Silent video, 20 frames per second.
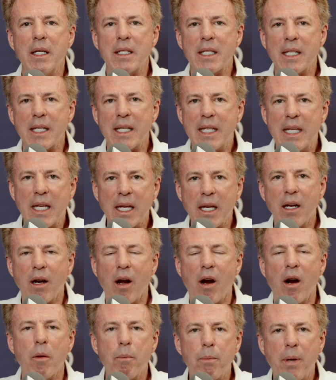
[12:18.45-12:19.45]
to get
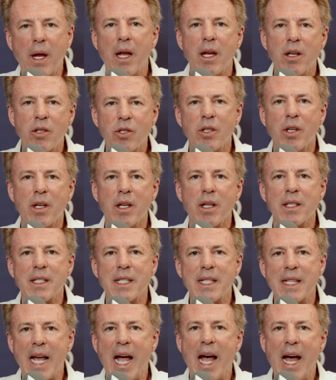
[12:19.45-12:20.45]
our
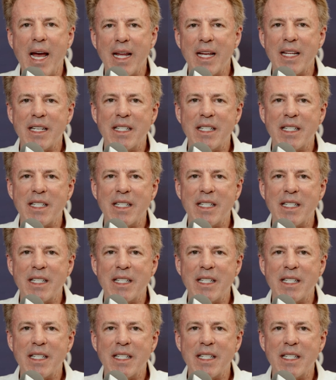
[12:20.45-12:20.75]
patients that